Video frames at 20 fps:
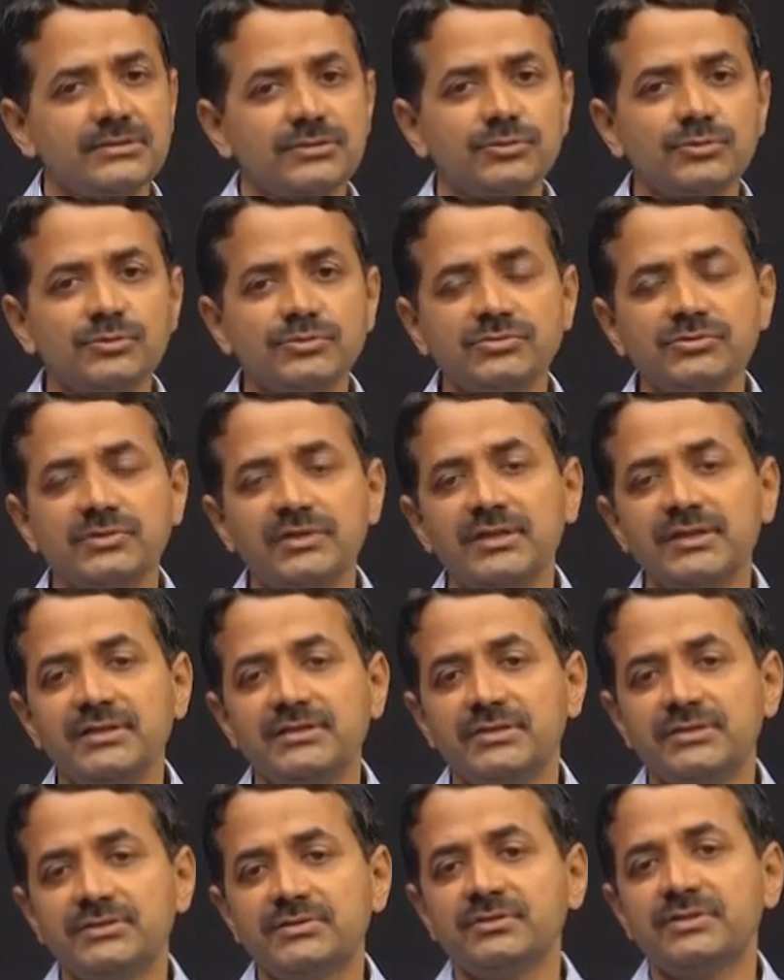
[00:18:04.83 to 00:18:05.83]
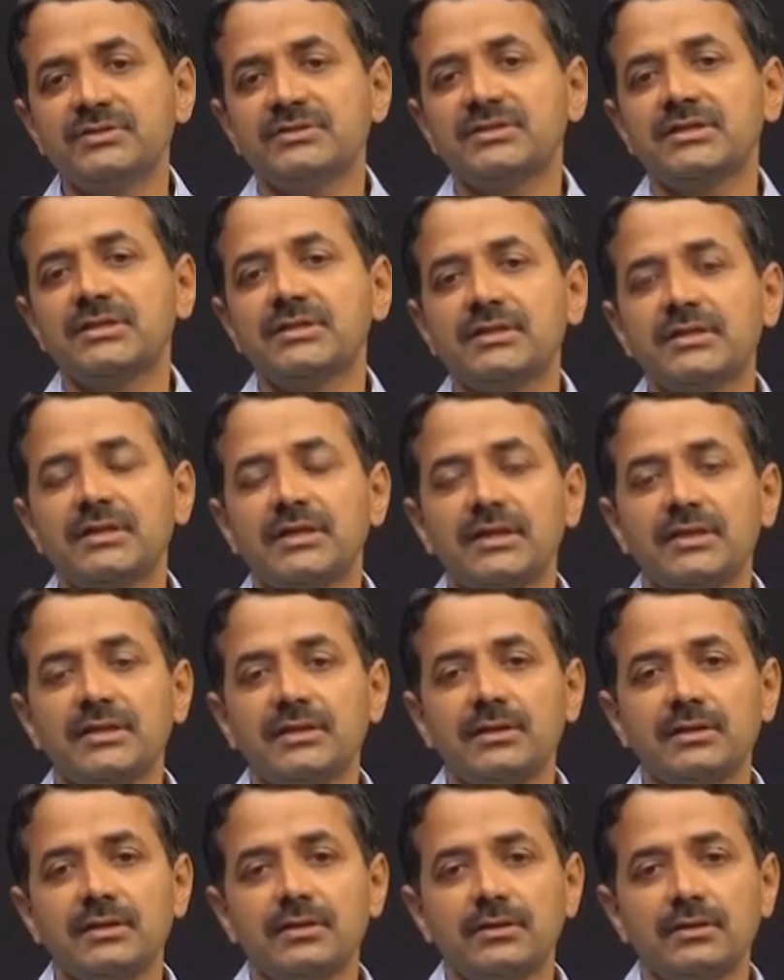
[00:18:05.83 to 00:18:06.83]
usual situation
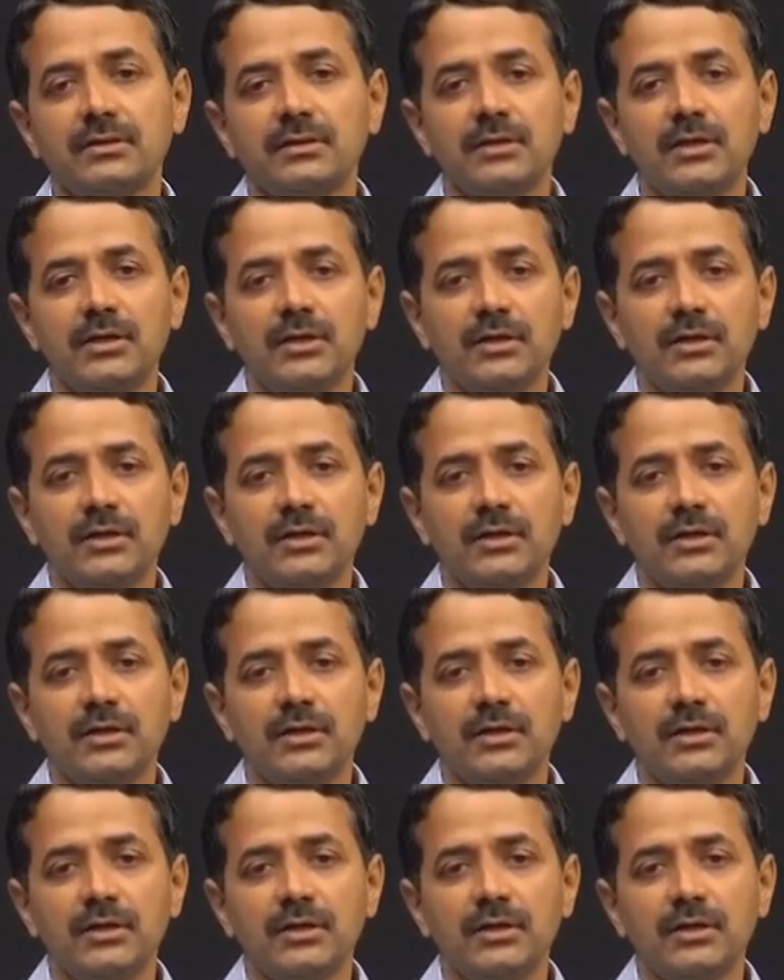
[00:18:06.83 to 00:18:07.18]
in uh,